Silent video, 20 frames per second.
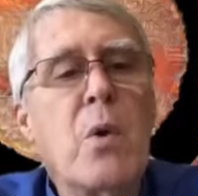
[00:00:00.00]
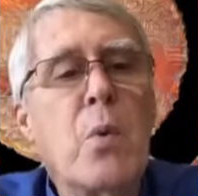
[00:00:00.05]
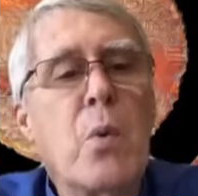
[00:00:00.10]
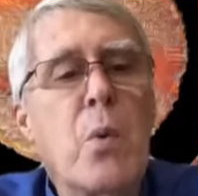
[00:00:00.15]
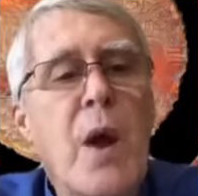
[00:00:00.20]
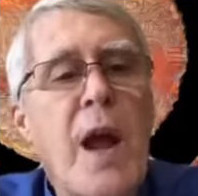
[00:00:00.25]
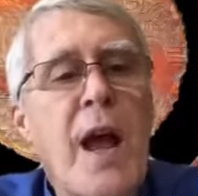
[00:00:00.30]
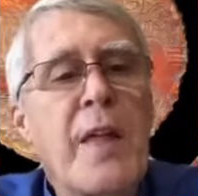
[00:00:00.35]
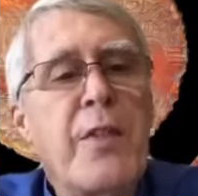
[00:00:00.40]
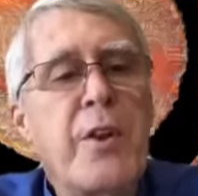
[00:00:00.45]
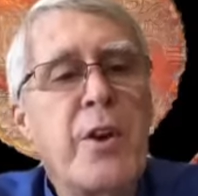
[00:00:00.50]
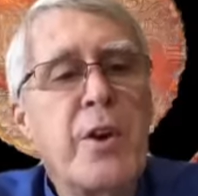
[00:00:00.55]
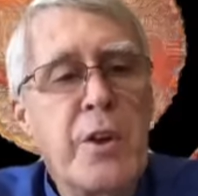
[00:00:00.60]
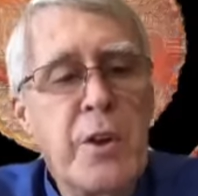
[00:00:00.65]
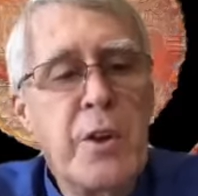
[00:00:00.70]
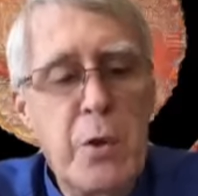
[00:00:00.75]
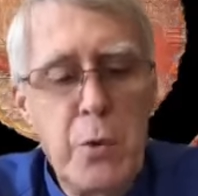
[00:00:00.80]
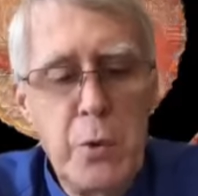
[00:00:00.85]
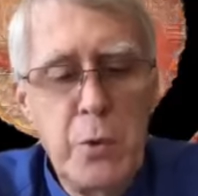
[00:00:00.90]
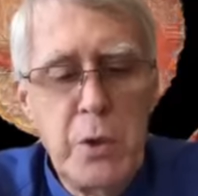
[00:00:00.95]
Rather,
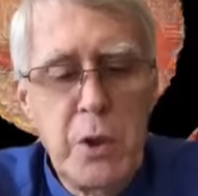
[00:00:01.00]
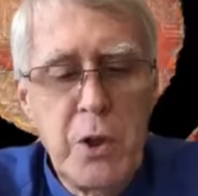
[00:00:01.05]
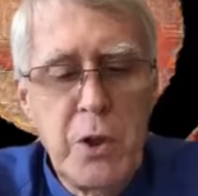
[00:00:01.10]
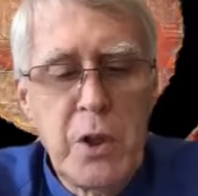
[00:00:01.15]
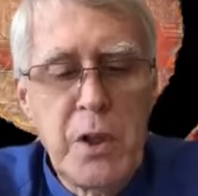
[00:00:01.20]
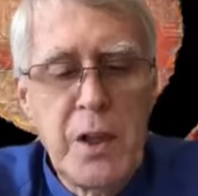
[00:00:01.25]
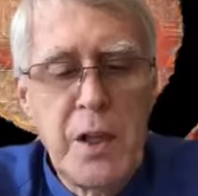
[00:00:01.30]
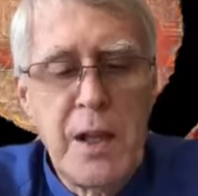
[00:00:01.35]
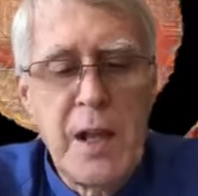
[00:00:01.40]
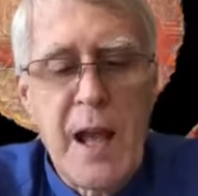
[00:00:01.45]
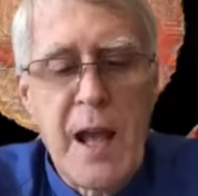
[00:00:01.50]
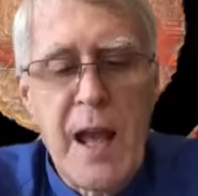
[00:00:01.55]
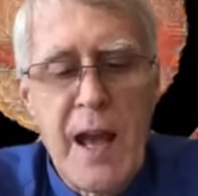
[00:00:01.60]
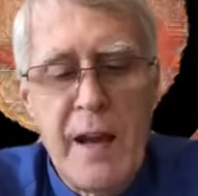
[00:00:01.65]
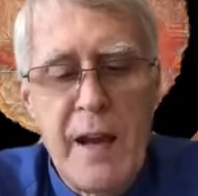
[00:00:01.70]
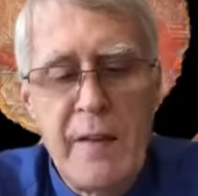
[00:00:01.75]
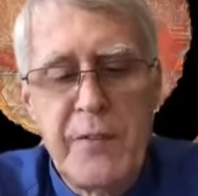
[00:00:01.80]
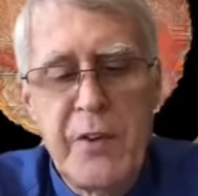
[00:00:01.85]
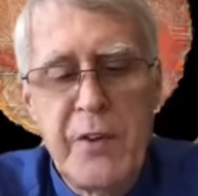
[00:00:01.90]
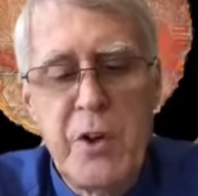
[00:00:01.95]
you look
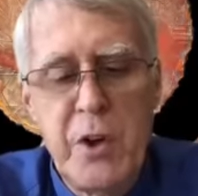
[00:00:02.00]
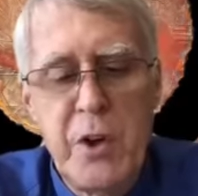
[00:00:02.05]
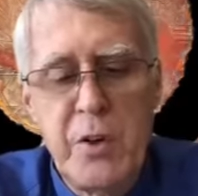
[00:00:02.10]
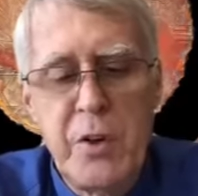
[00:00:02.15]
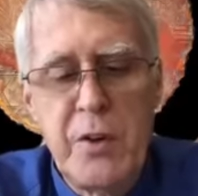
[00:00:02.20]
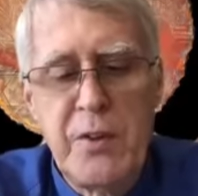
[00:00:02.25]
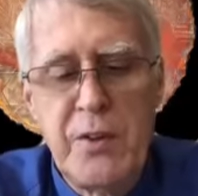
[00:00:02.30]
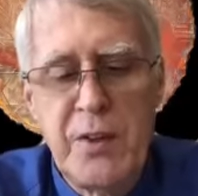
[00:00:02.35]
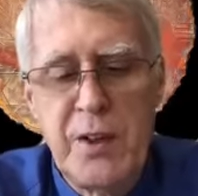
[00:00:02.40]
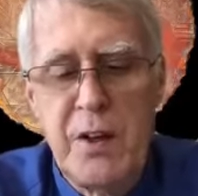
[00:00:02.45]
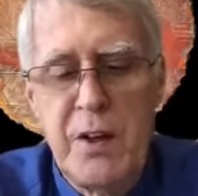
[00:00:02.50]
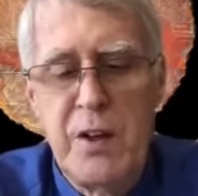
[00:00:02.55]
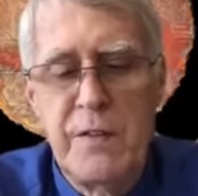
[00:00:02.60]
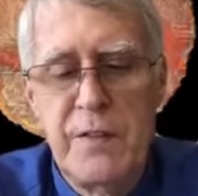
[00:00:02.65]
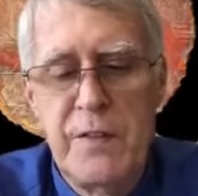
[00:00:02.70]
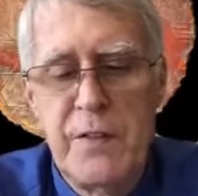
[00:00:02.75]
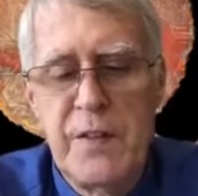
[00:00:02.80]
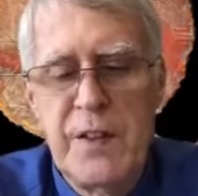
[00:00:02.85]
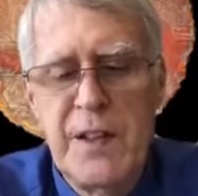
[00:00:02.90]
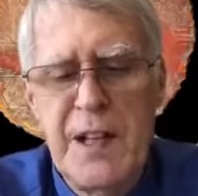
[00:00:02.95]
after
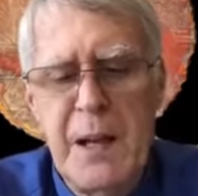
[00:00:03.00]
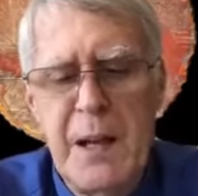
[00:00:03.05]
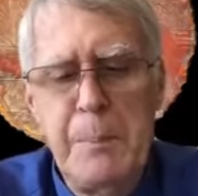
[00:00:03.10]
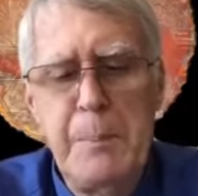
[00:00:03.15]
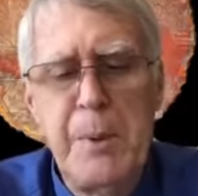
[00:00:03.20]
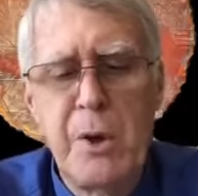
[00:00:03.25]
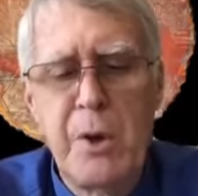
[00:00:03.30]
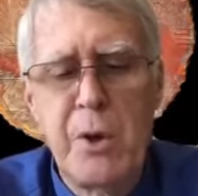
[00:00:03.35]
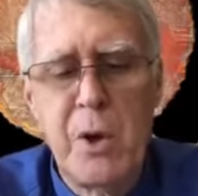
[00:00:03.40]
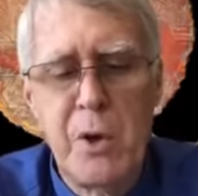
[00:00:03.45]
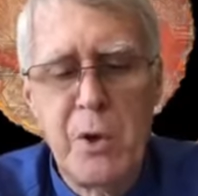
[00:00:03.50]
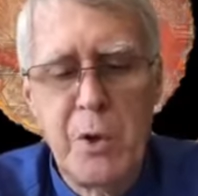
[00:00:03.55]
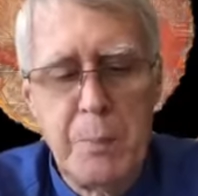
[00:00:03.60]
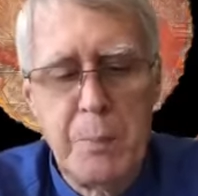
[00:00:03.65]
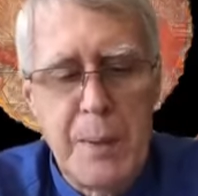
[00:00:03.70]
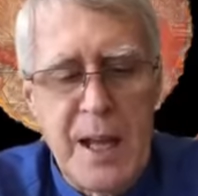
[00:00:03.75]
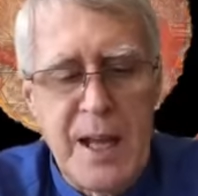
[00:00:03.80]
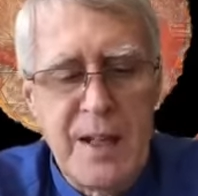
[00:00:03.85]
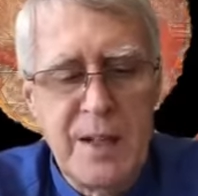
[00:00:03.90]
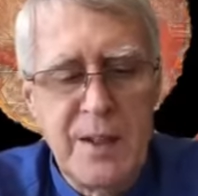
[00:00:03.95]
yourself, keep your own
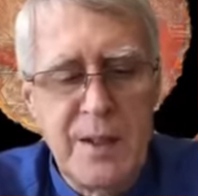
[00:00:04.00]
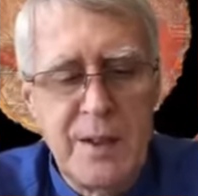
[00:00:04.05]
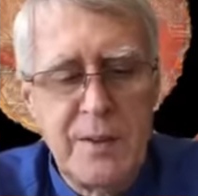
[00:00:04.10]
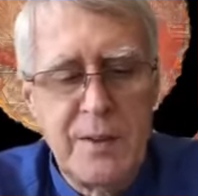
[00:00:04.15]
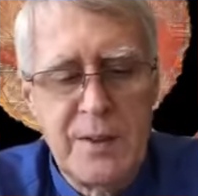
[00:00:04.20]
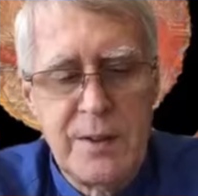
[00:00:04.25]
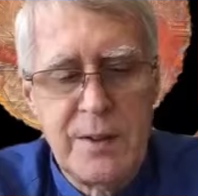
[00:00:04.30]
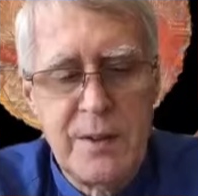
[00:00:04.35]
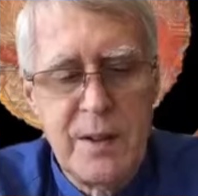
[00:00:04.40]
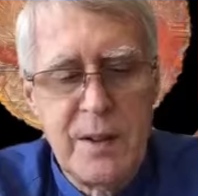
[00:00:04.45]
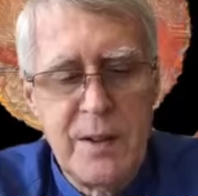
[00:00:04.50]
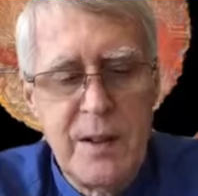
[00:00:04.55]
balance,